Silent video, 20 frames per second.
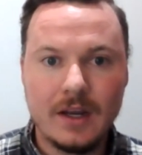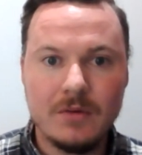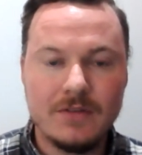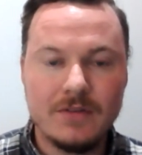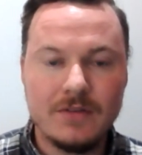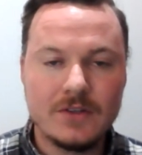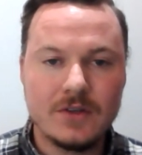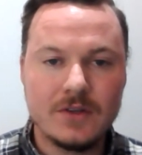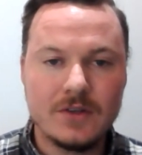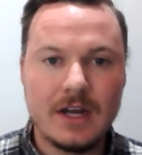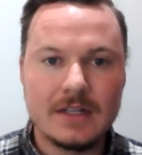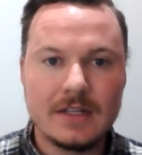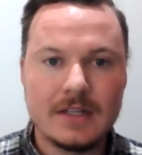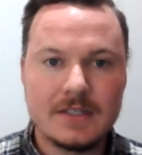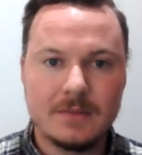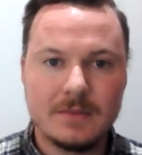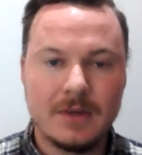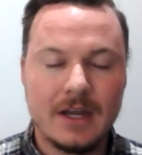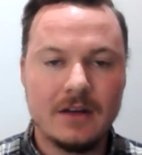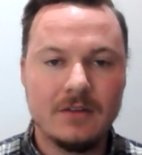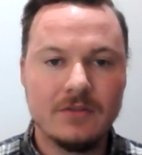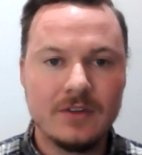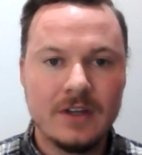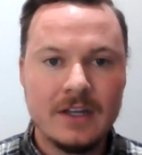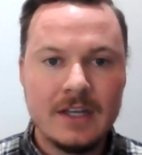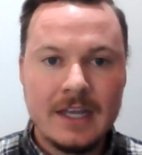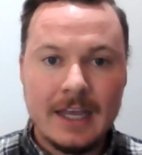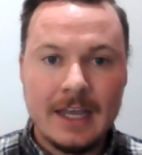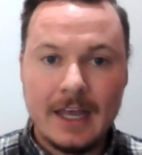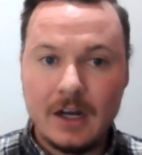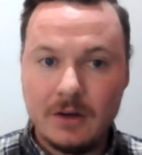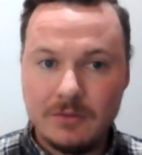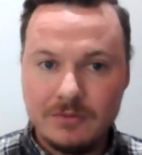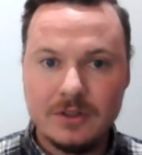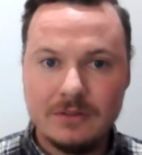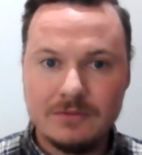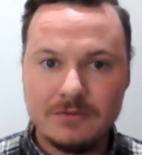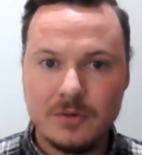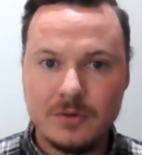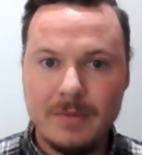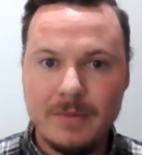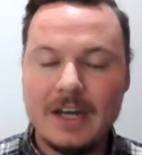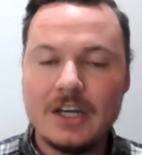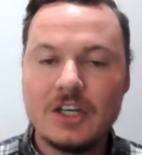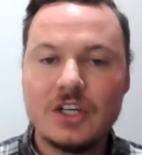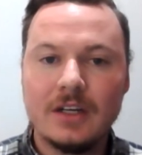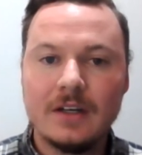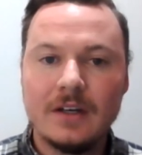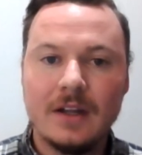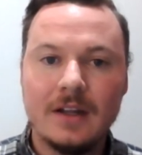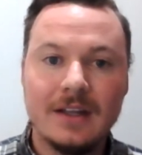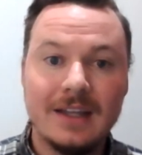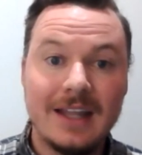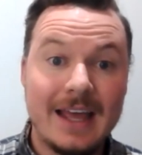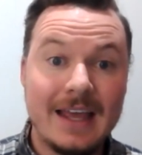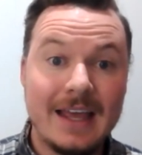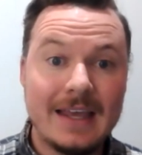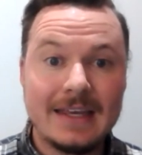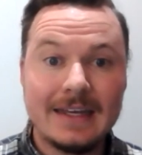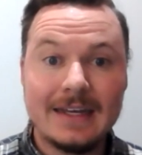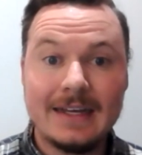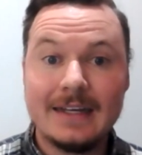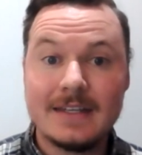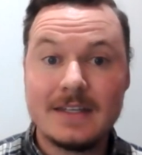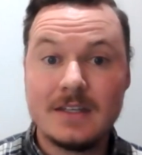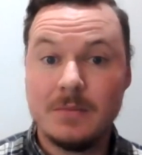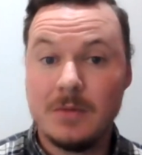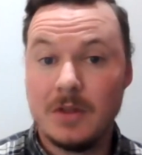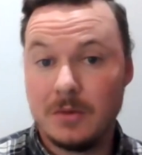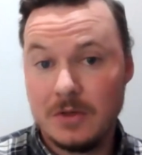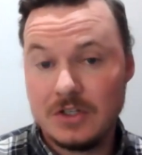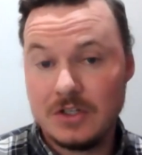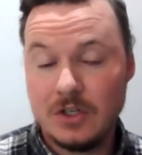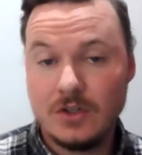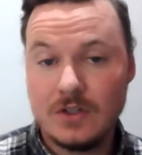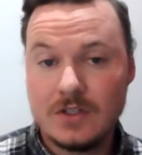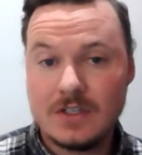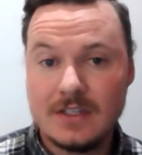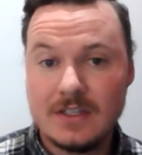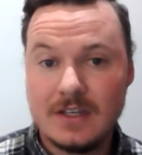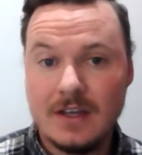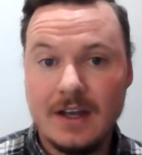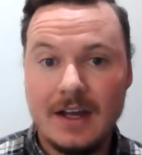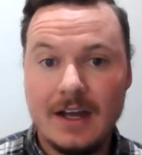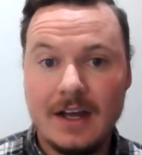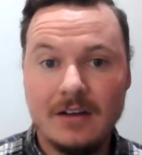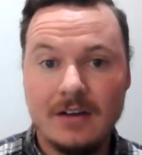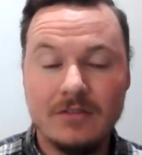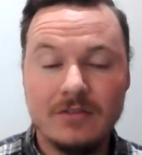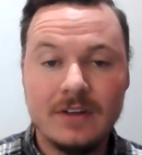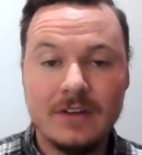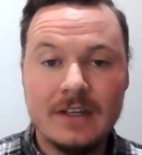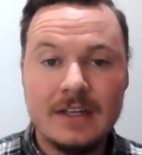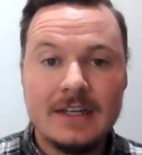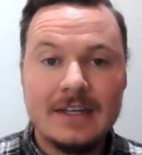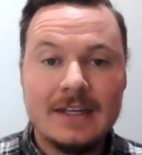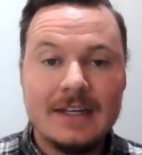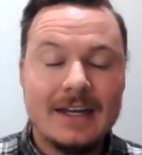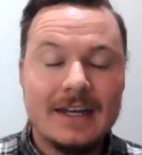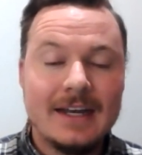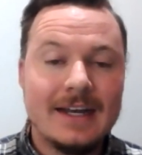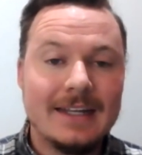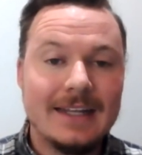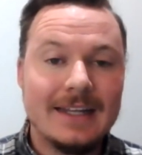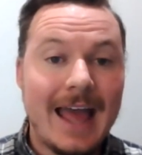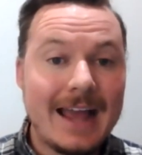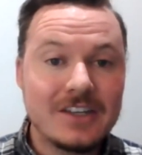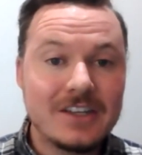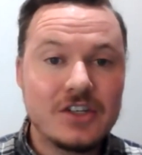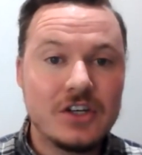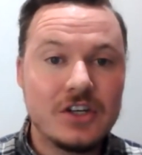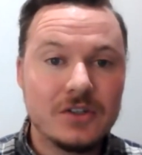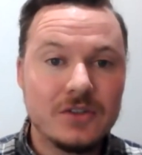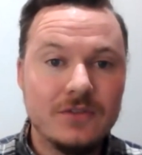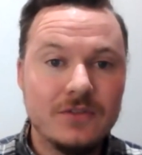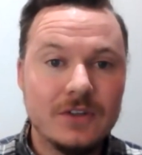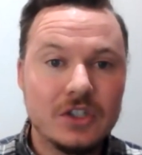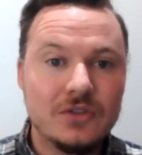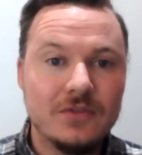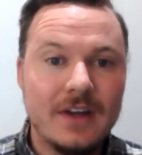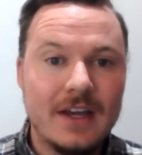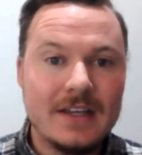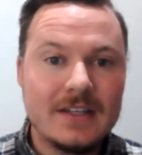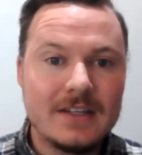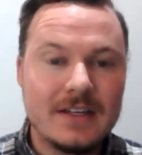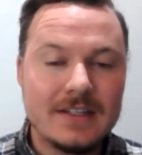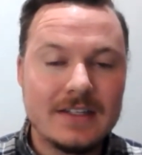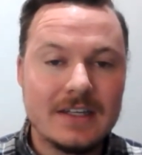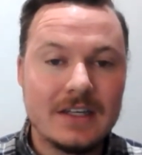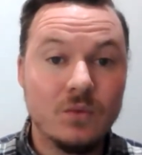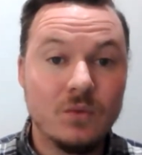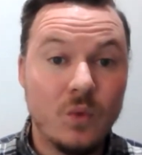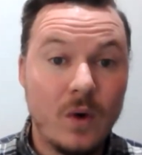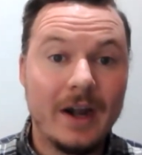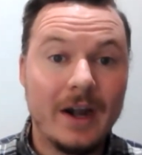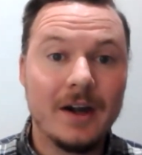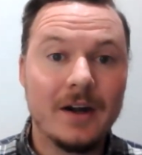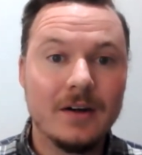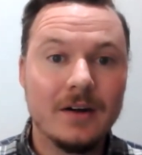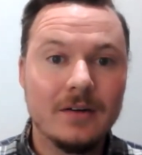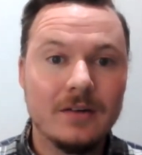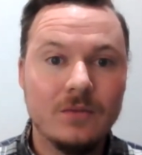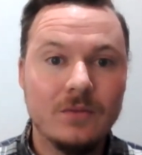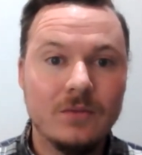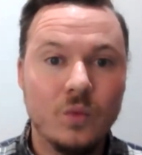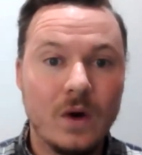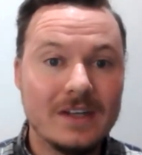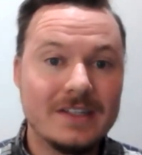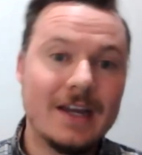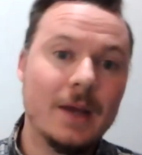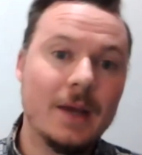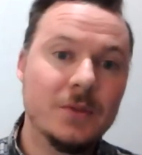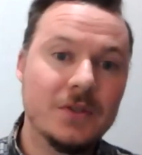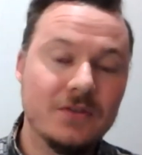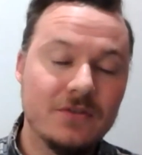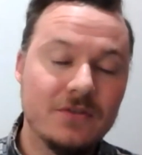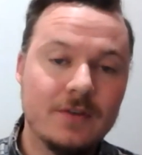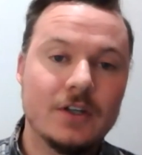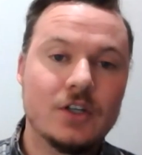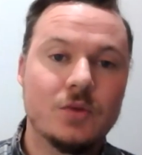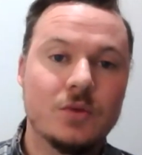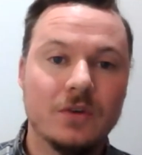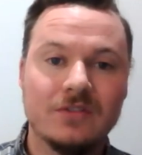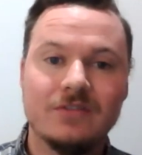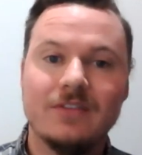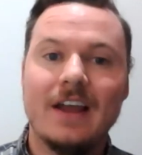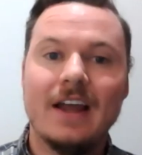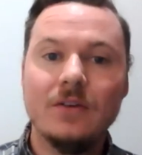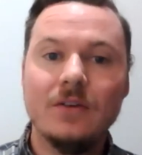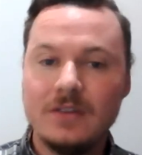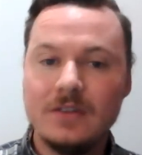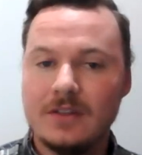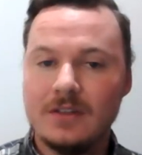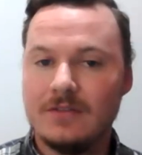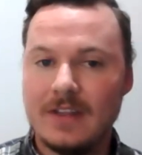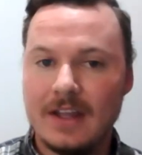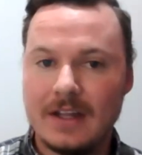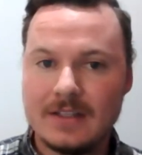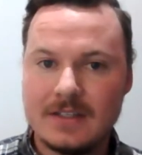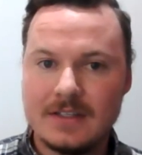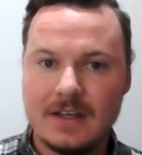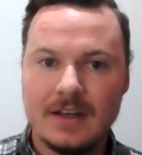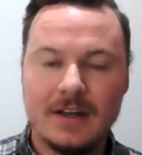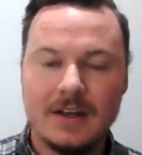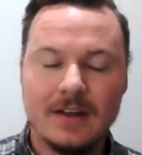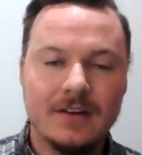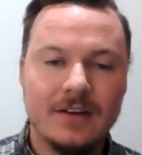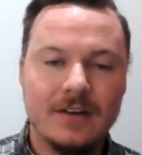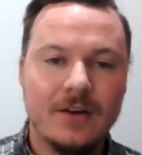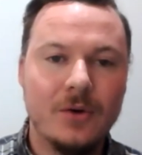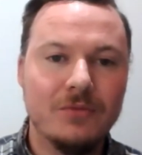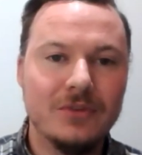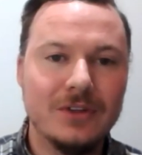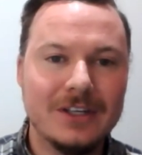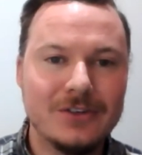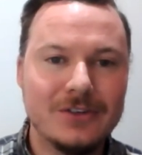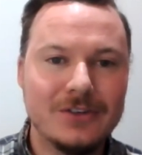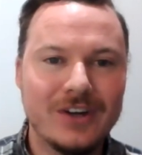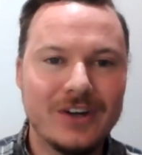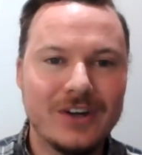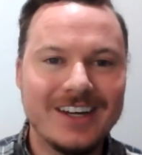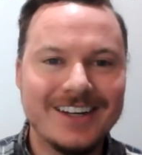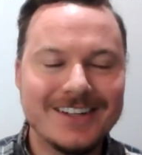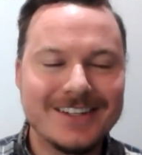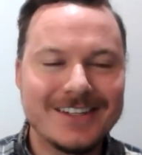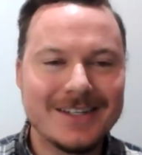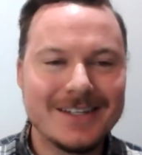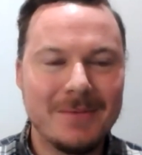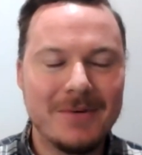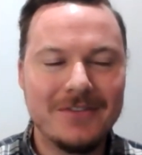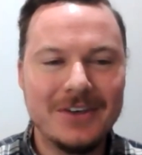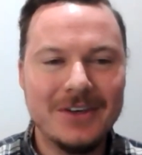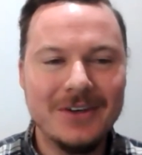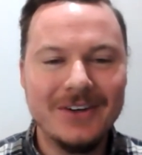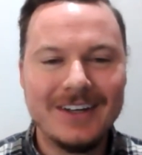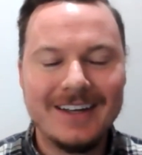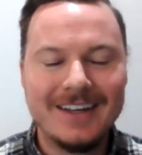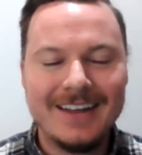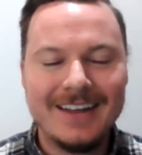And we've also got some kind of helpful information, like uh, some of the results of uh, last year's Fish Fest, as in where, what types of fish were found, if that's uh, hopefully intriguing to some of you.